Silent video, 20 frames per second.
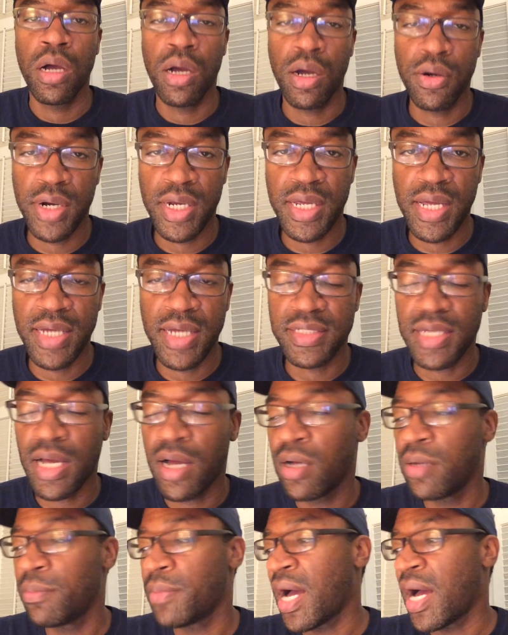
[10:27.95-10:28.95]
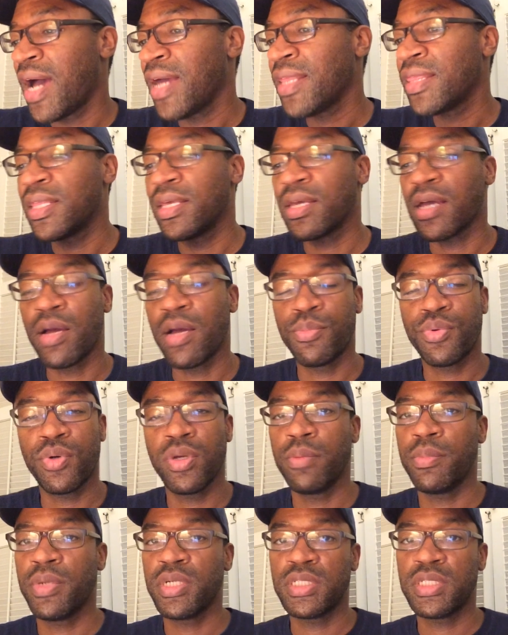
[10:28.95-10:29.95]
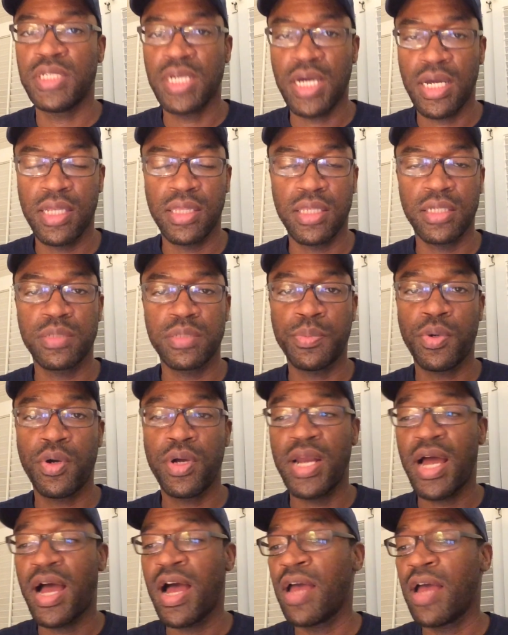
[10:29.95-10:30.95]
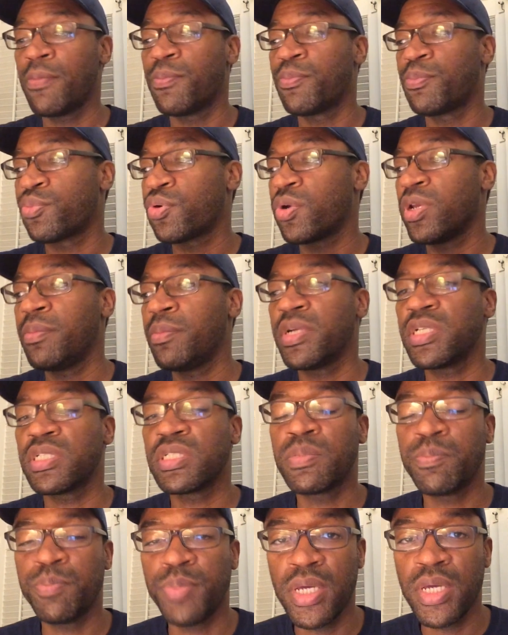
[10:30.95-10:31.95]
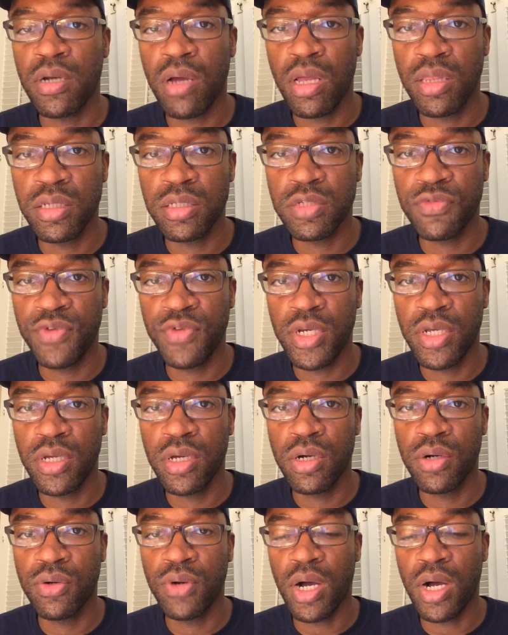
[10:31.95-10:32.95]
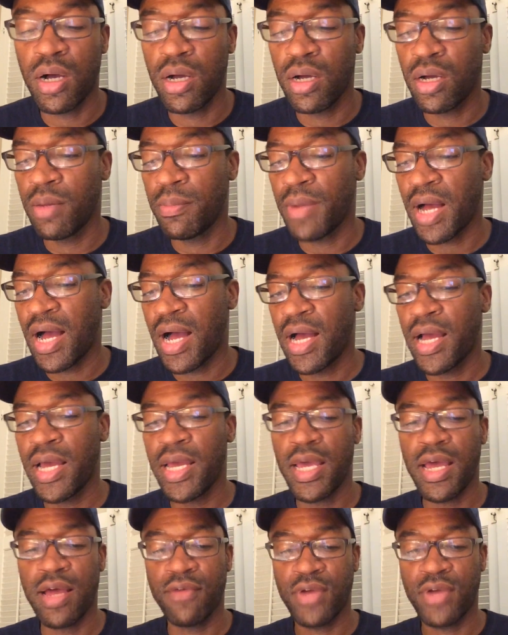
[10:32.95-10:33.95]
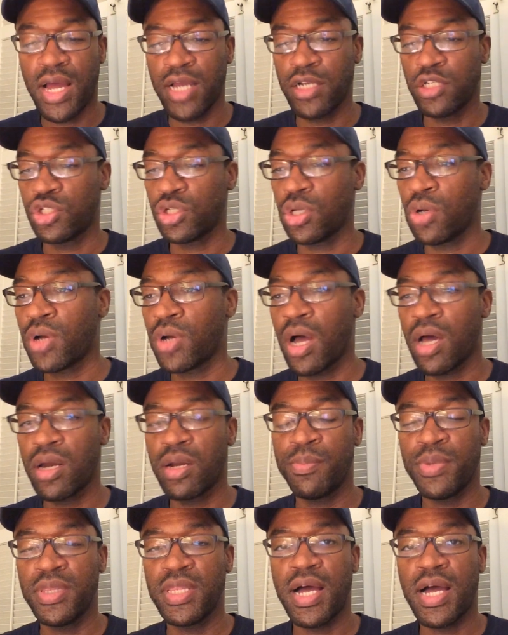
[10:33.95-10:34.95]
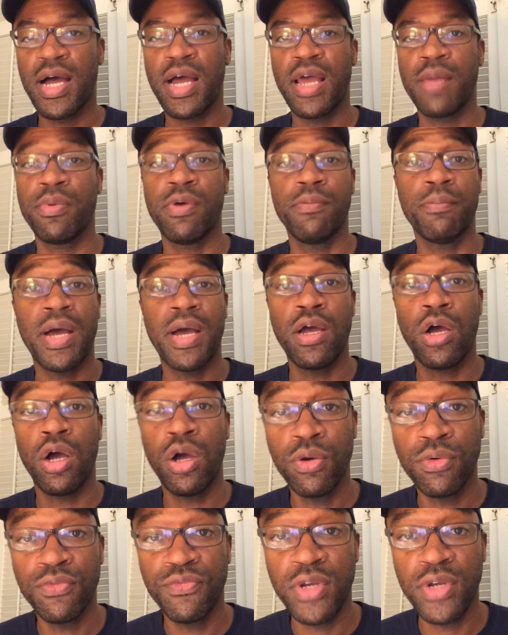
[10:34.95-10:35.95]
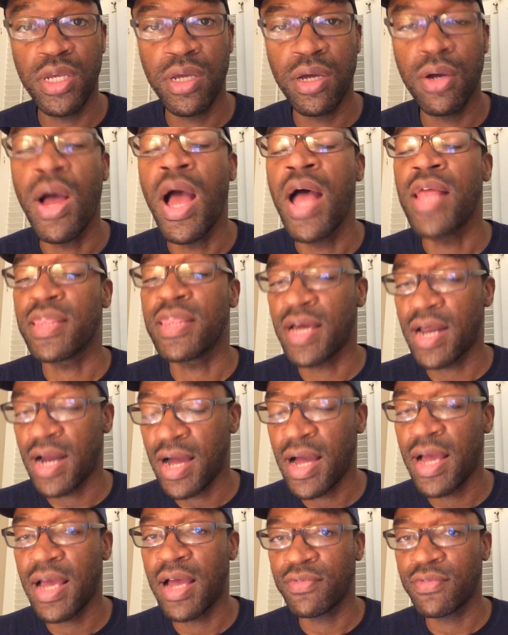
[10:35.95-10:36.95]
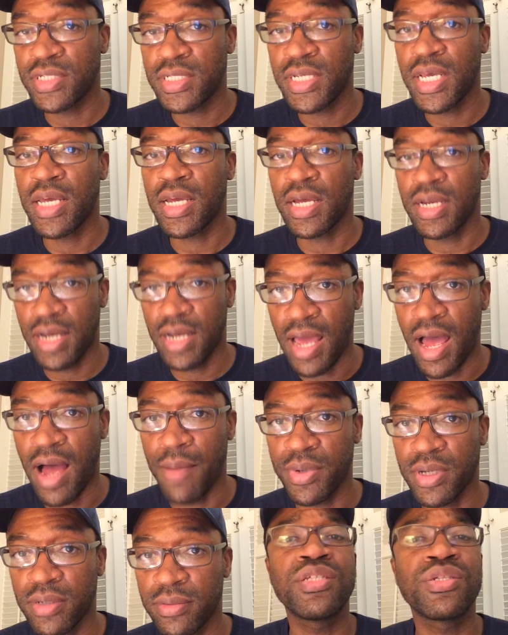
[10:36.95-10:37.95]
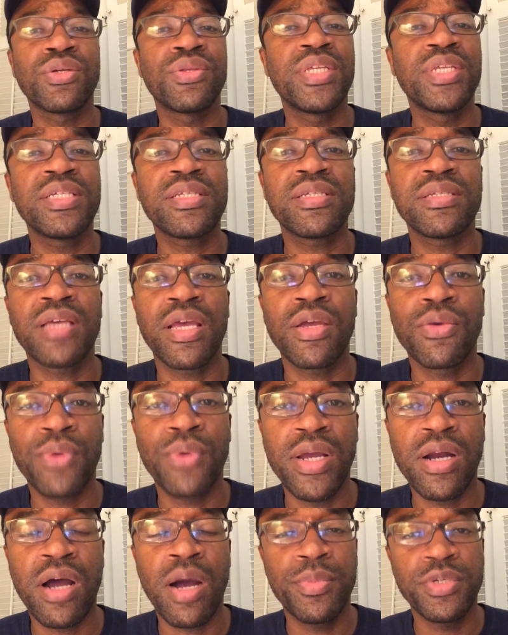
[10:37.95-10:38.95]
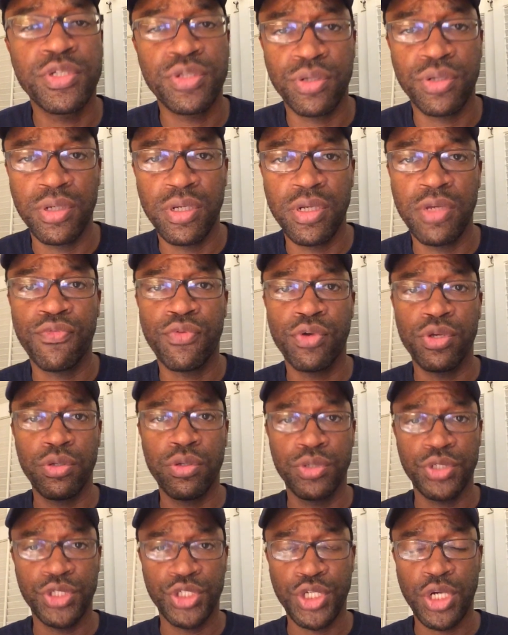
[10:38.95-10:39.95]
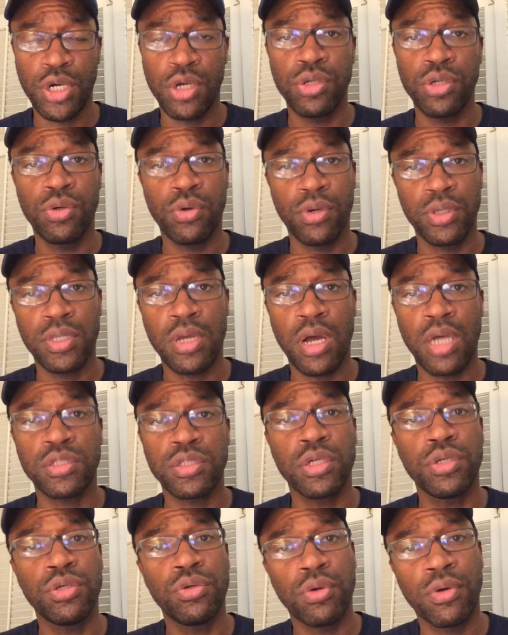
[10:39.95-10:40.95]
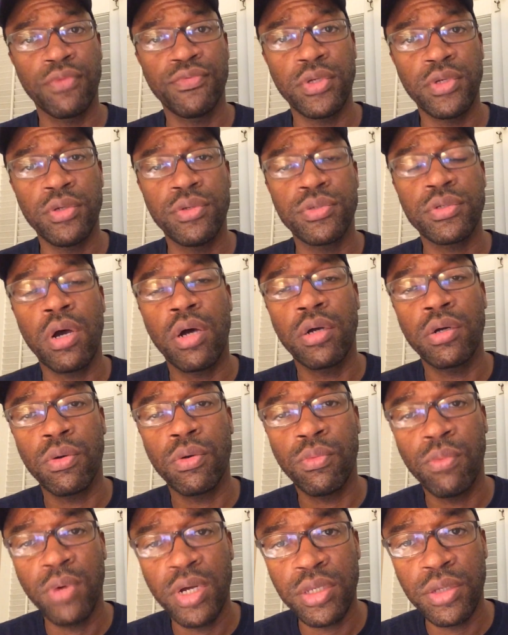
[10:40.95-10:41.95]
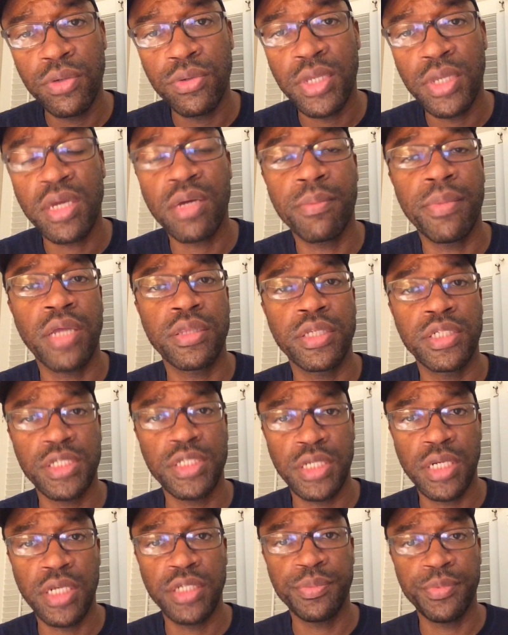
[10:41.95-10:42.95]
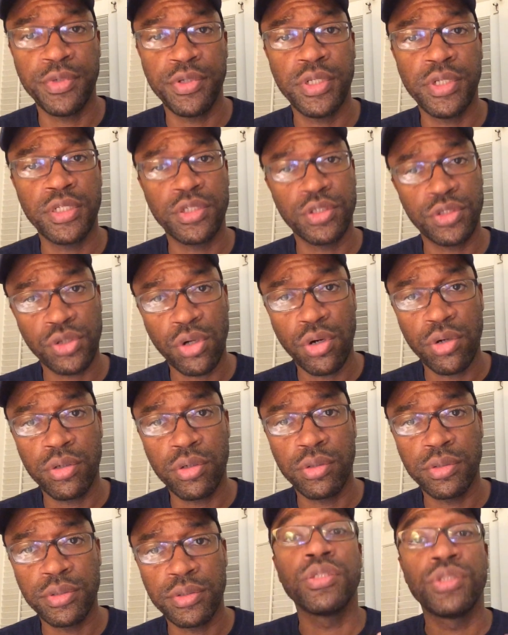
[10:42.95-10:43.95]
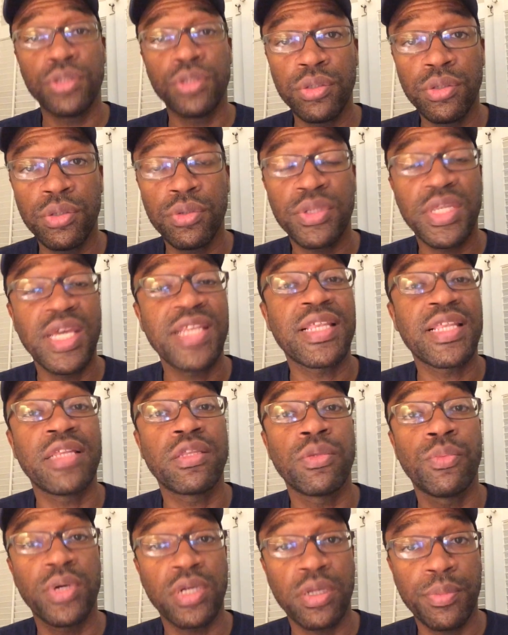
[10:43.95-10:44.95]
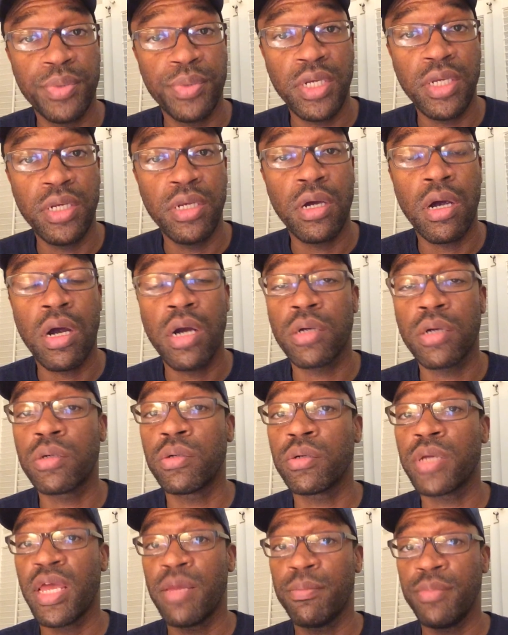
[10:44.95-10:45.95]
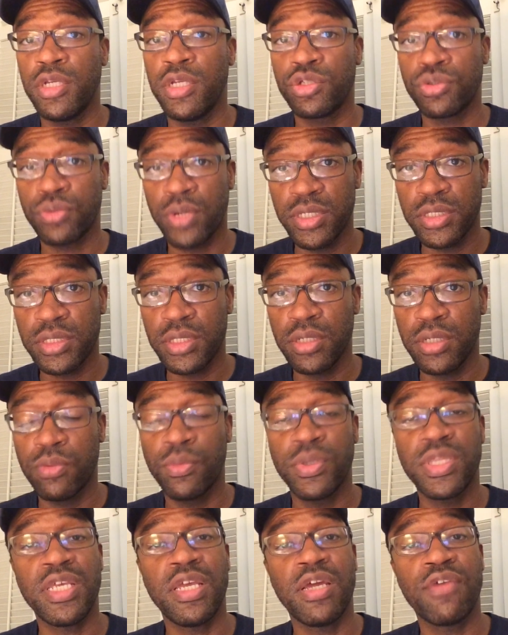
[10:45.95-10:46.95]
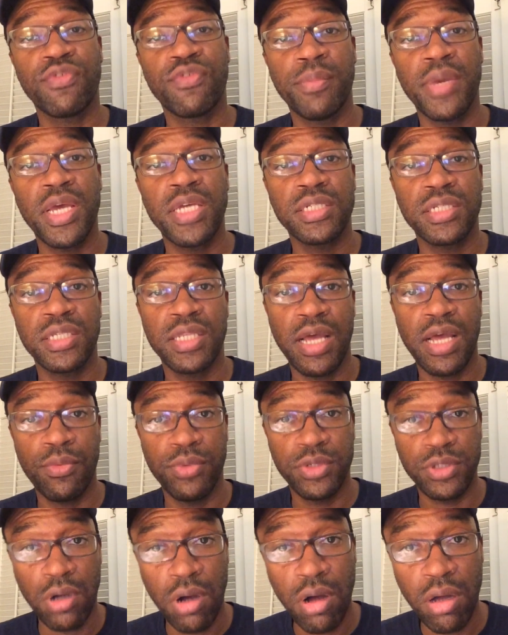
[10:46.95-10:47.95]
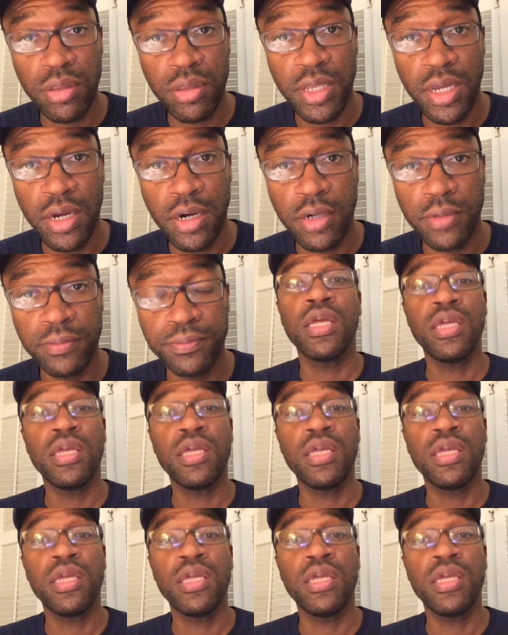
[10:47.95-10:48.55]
Alright guys, um, I think I'm pretty much done at this point. I'm pretty much spent on this video. Um, I have gotten so caught up in the hype of my own video that I have to take a nap. And so this is a great opportunity for you to share your thoughts and your views on what you think about the Teenage Mutant Ninja Turtles. Do you think that the Wikipedia article can be trusted with the information that was on there?